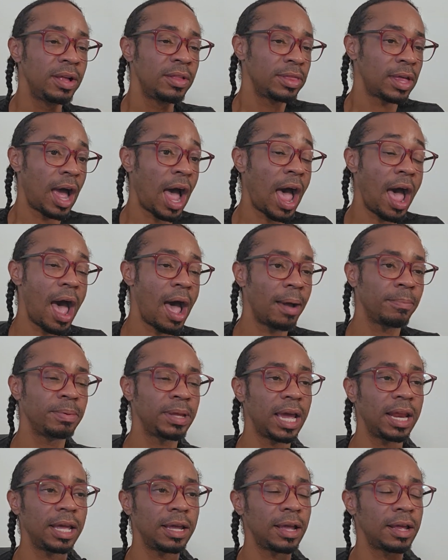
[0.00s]
I'm
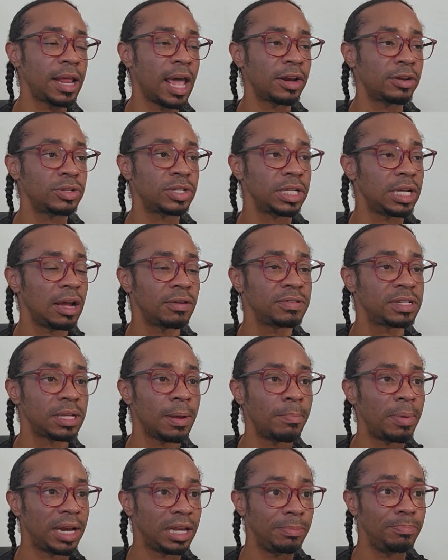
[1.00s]
getting an energy of
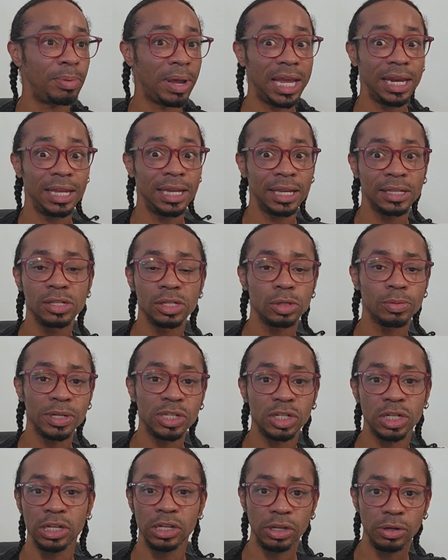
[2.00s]
somebody baiting and
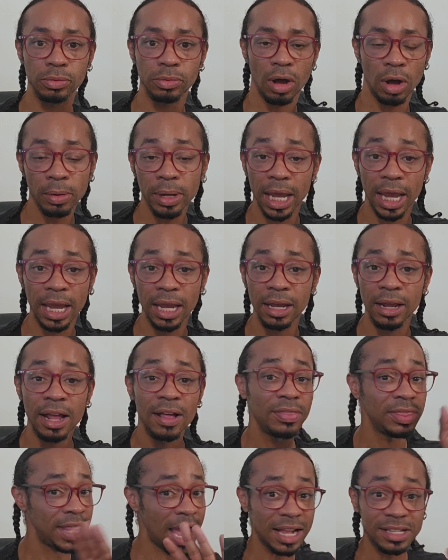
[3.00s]
switching you. Okay,
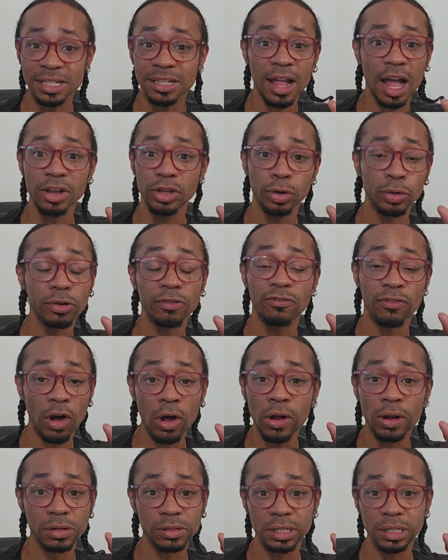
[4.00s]
that's not your
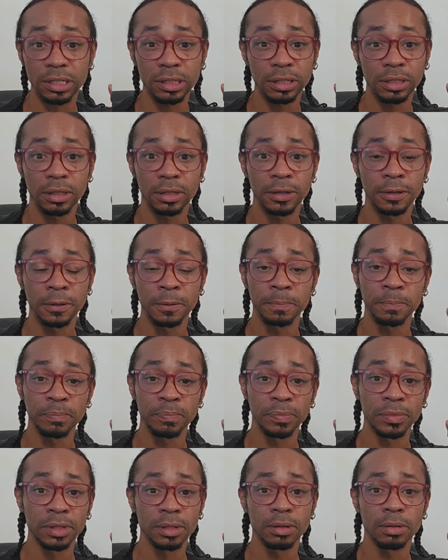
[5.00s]
fault.
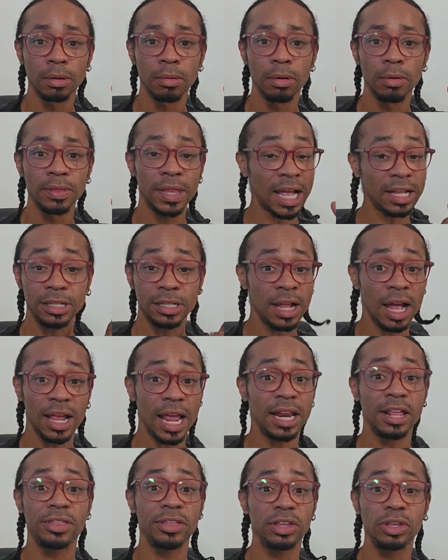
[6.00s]
That's not
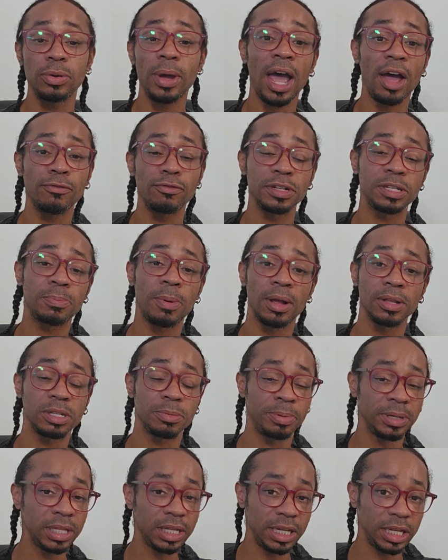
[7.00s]
anything you have
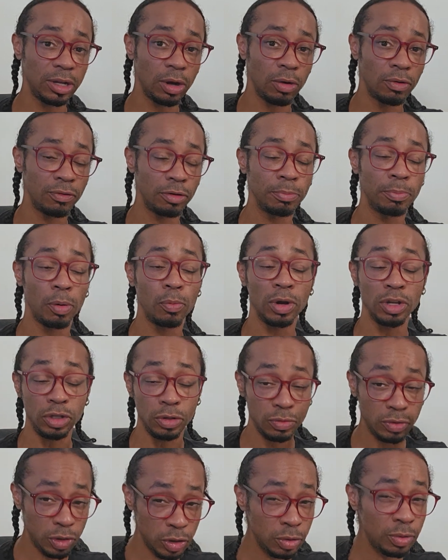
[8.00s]
responsibility over. But what
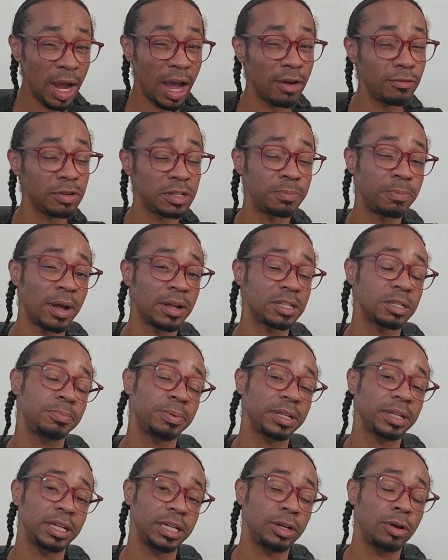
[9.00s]
you do have
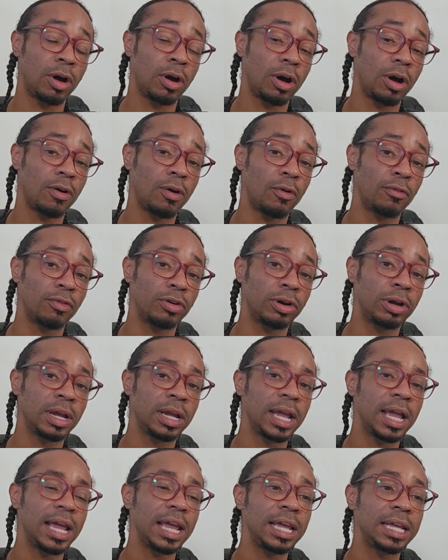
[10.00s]
responsibility over
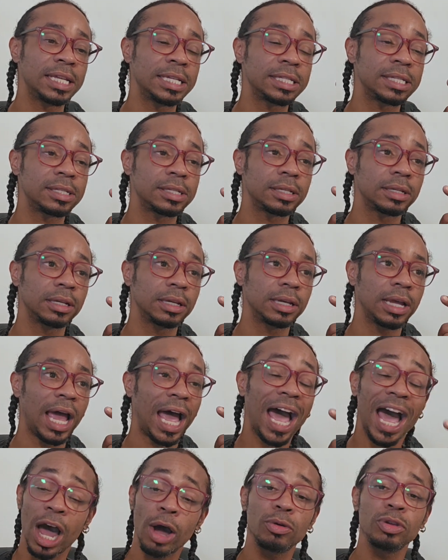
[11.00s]
is
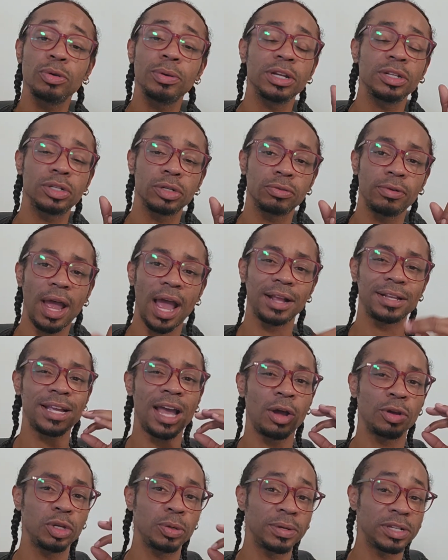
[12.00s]
how you interact,
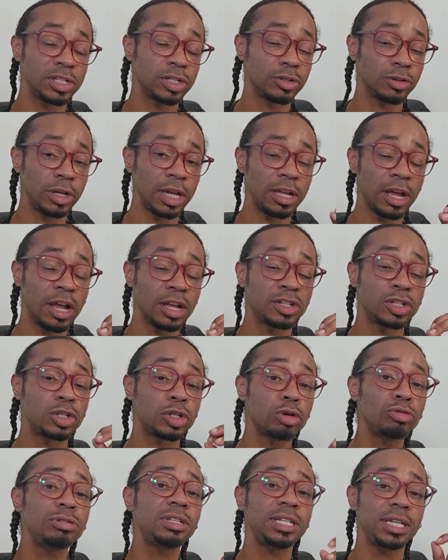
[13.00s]
how you
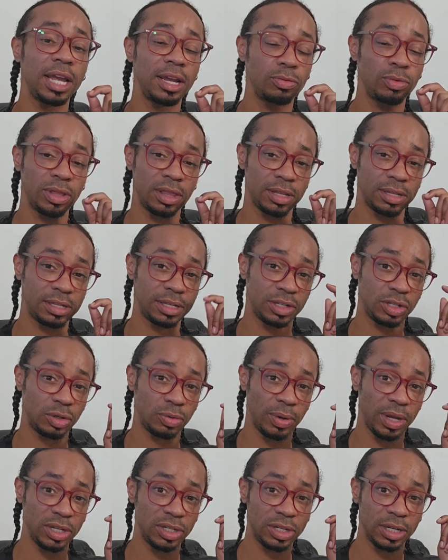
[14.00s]
associate with the
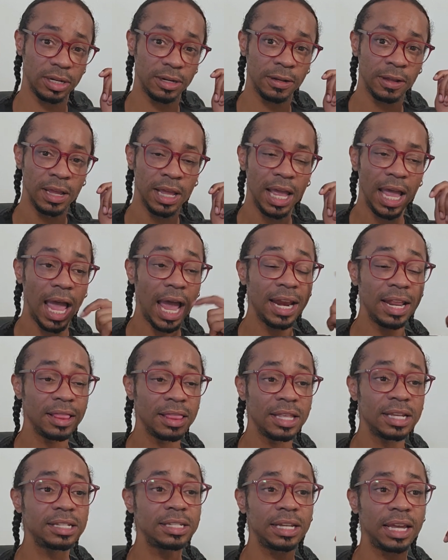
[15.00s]
situation. And in
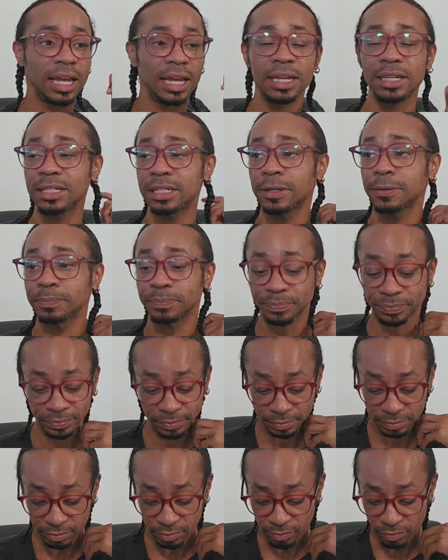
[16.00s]
this case,
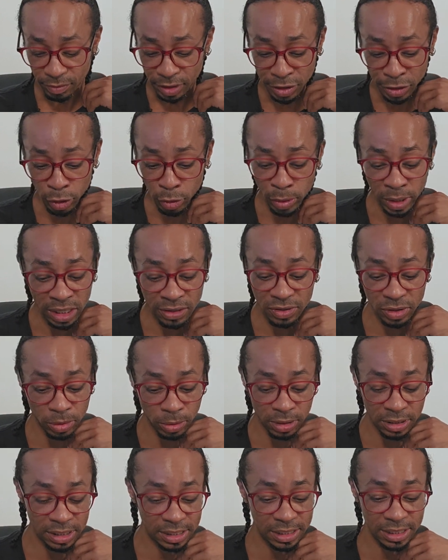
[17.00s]
the Queen of
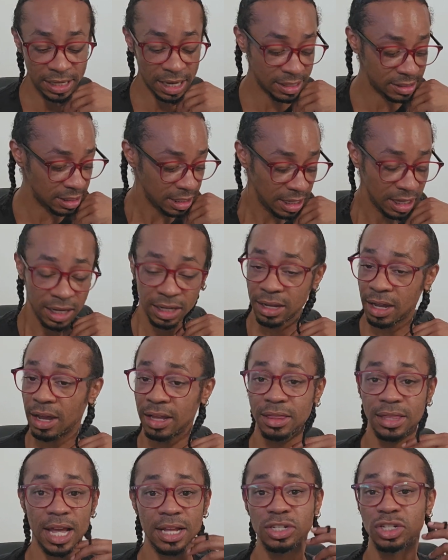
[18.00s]
Swords says,
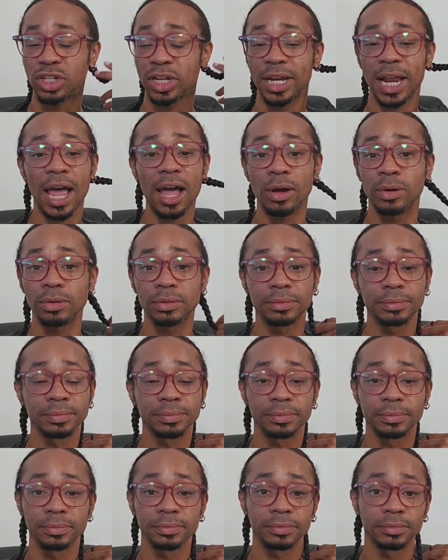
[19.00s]
cut that shit out.
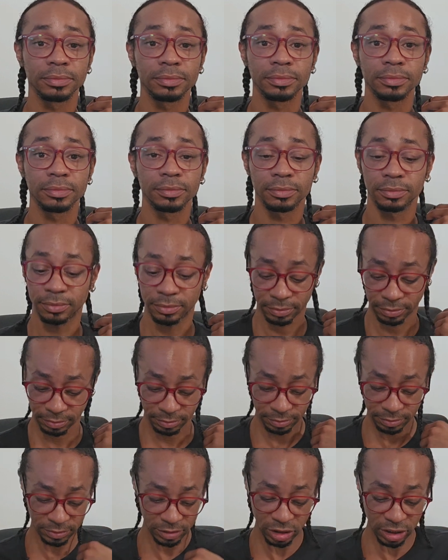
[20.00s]

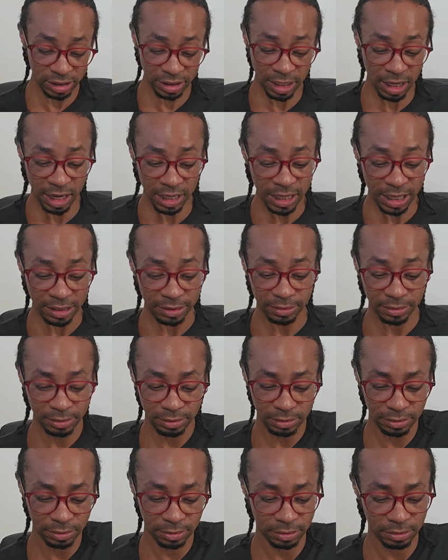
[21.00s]
Just cut it.
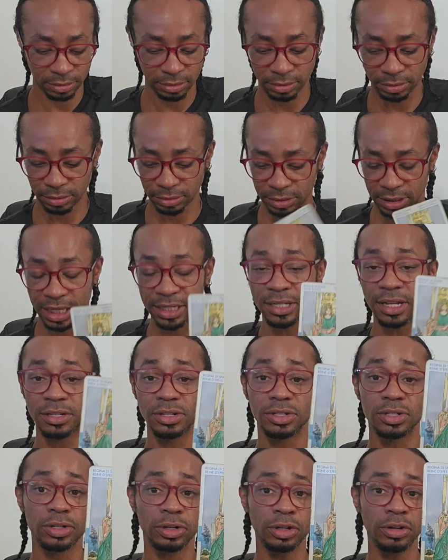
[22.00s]
It
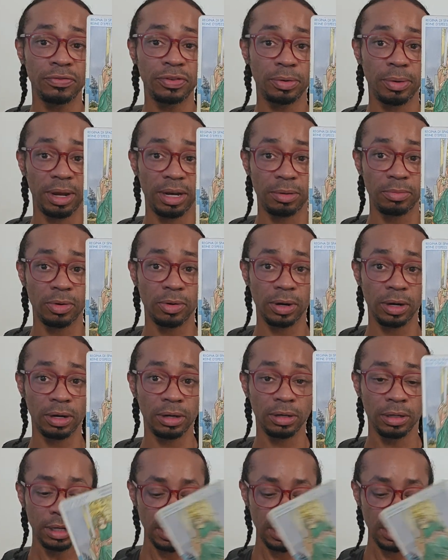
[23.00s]
doesn't serve you anymore.